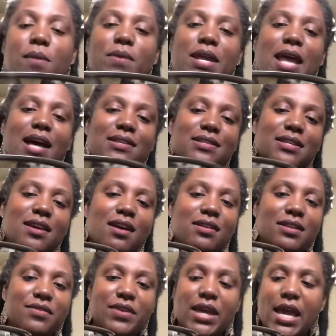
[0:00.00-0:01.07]
it has the Young
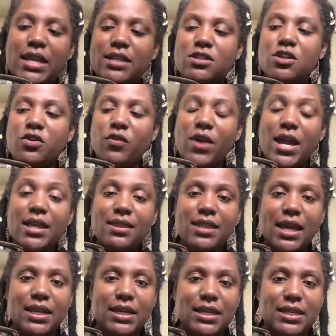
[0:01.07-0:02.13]
Living, and it's great
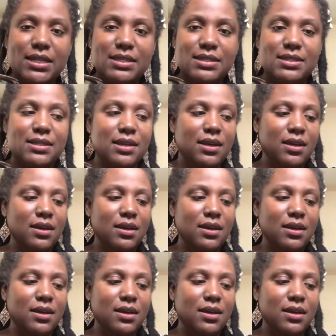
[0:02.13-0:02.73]
that it is